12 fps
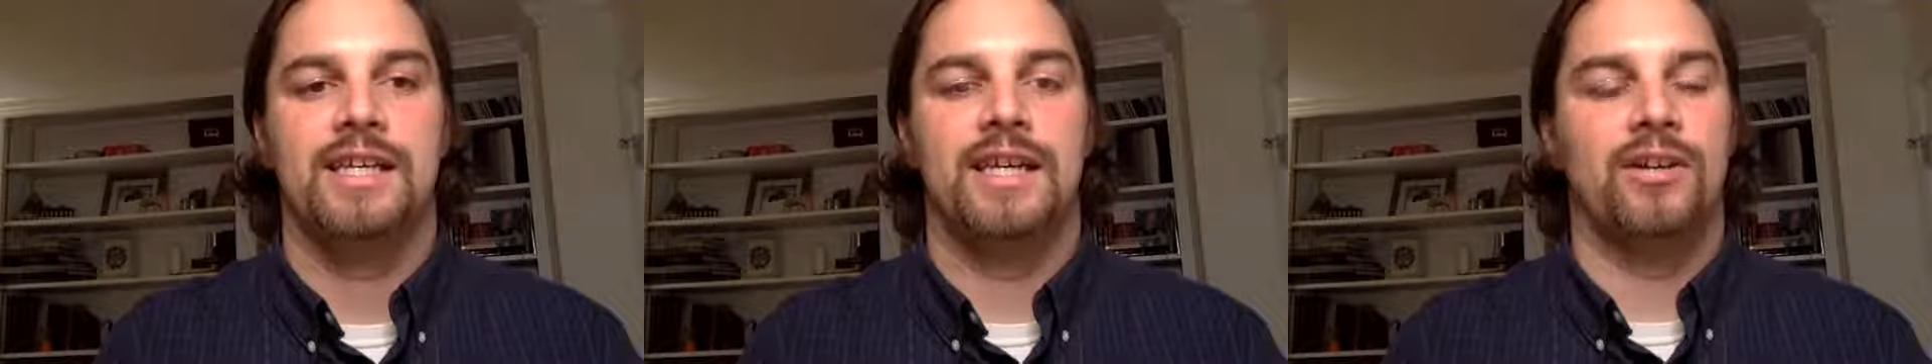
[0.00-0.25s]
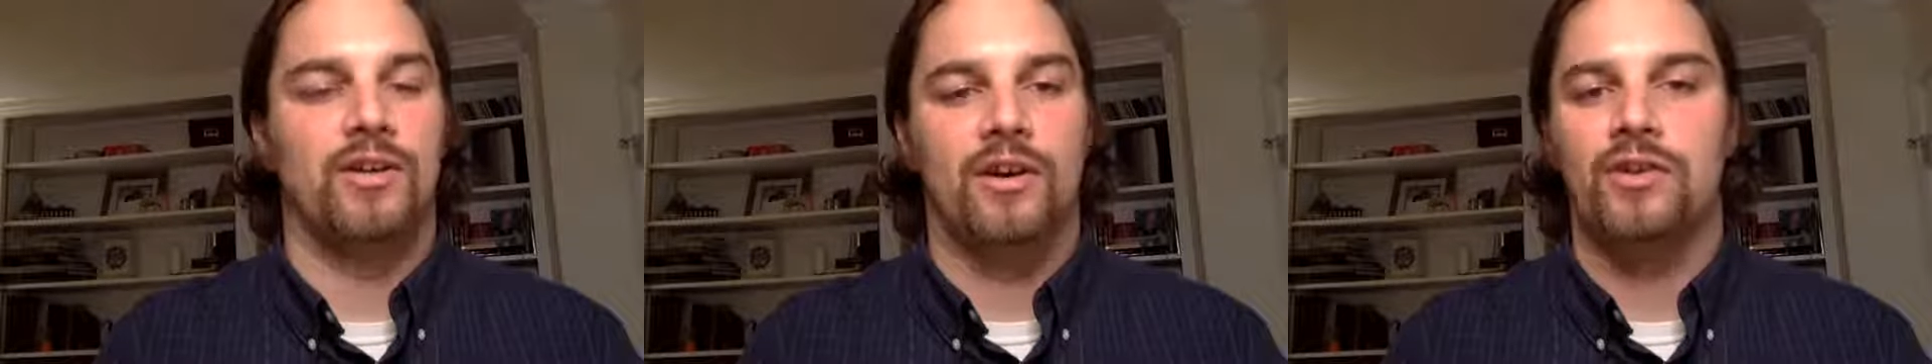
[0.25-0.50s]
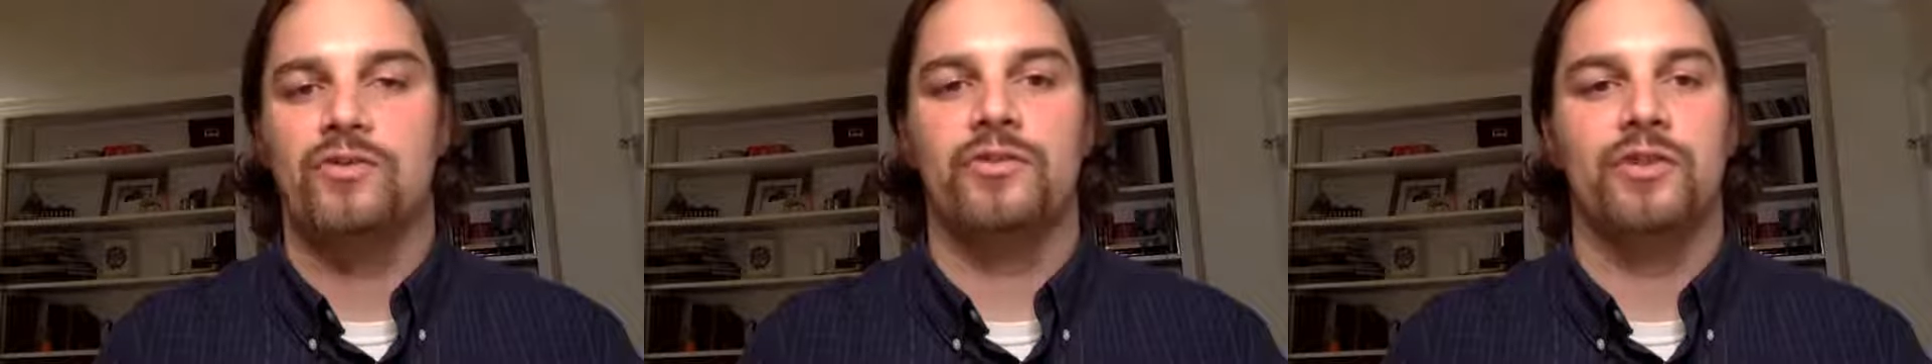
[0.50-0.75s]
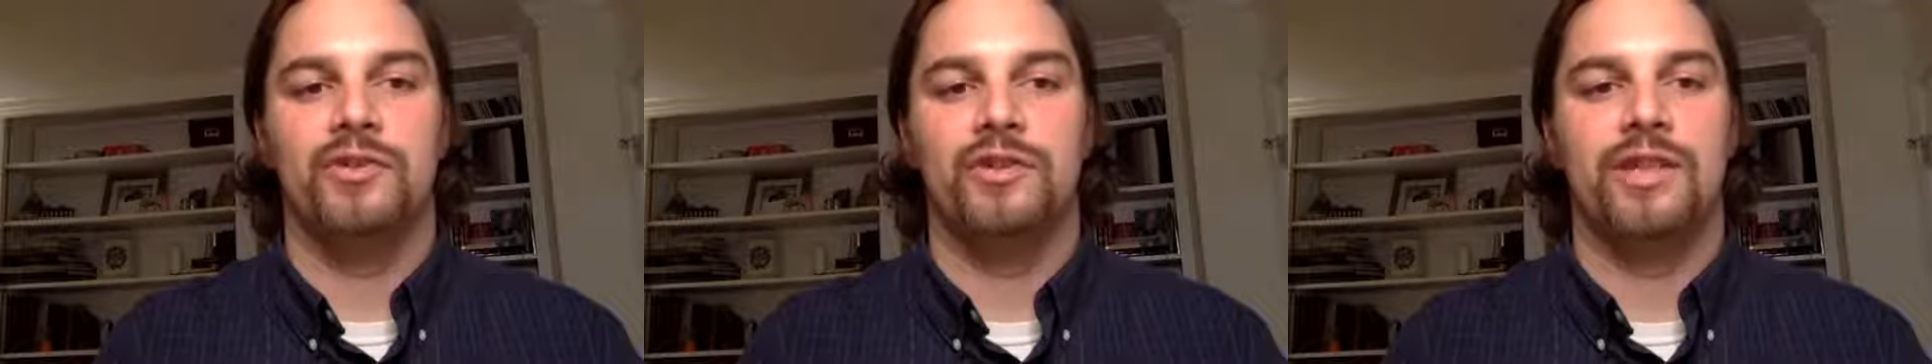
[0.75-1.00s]
and all
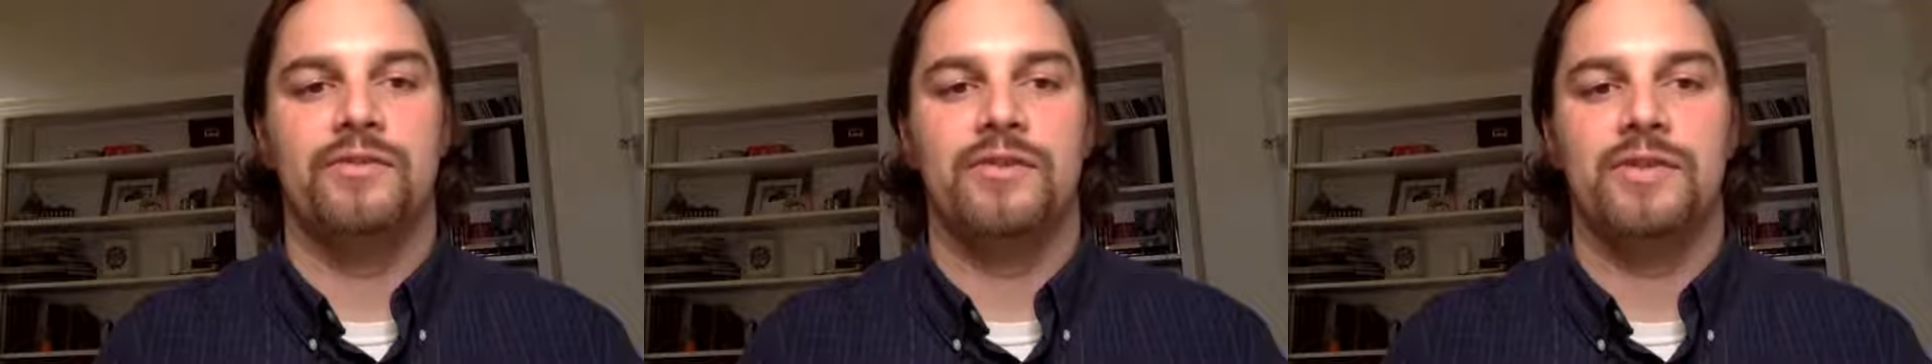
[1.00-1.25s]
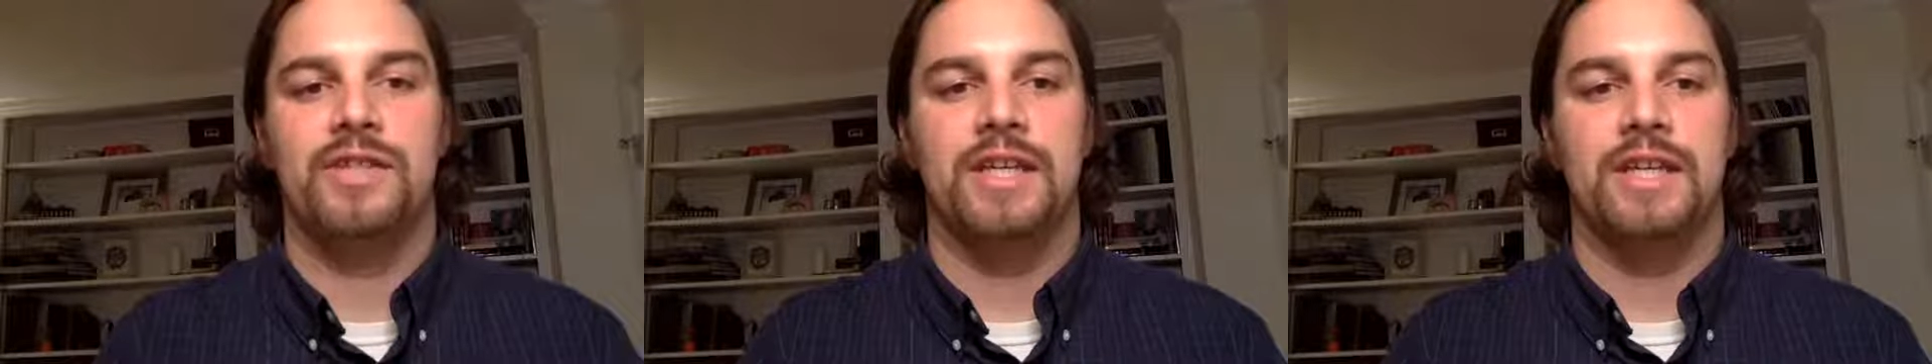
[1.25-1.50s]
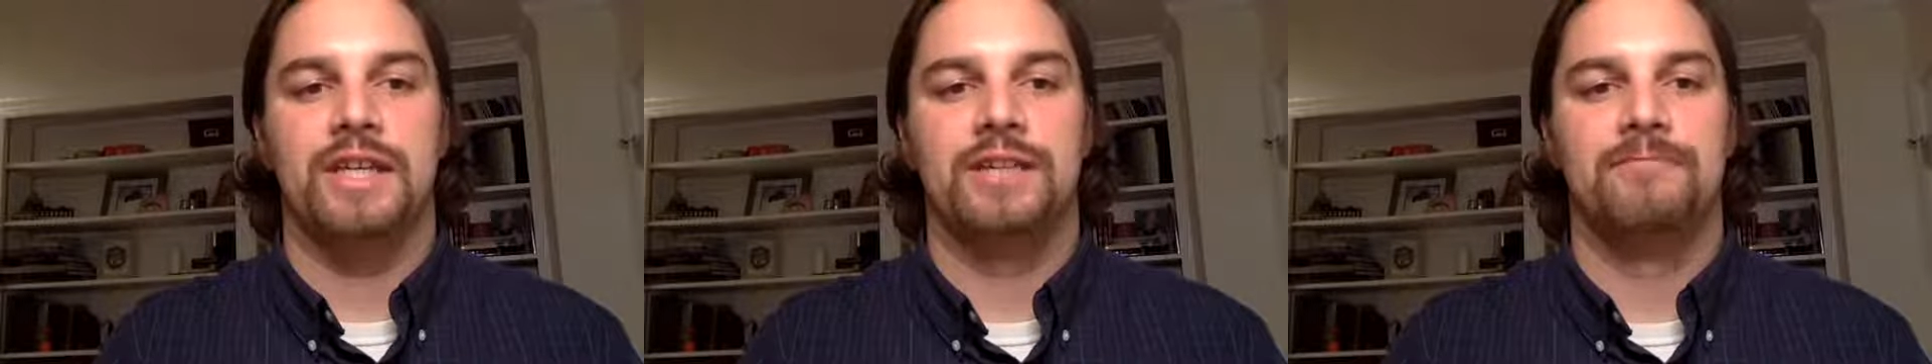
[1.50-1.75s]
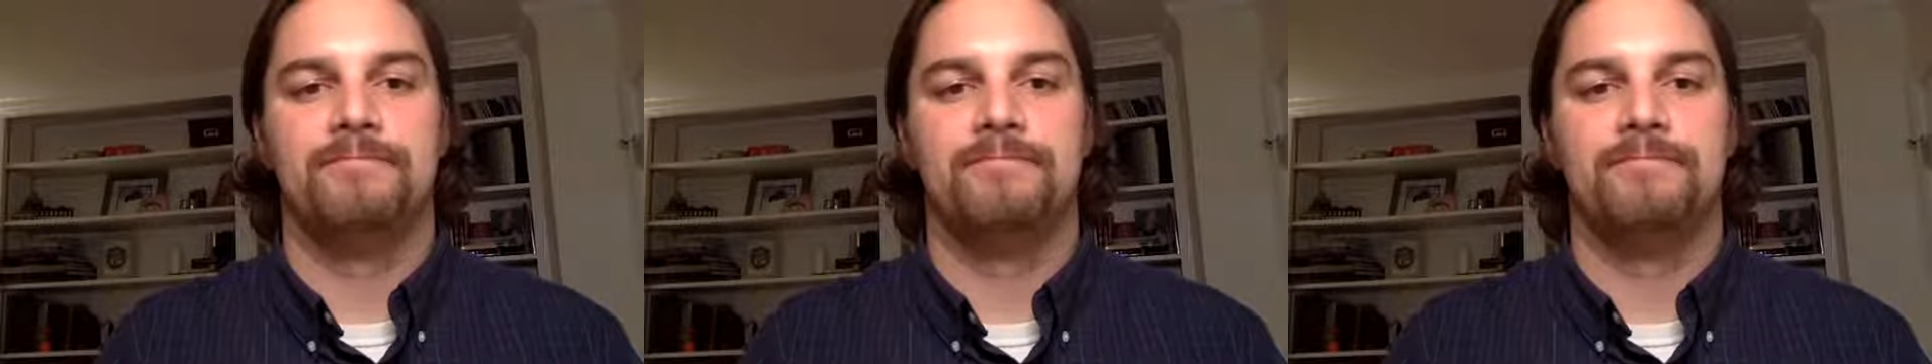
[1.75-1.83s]
for your love's sake.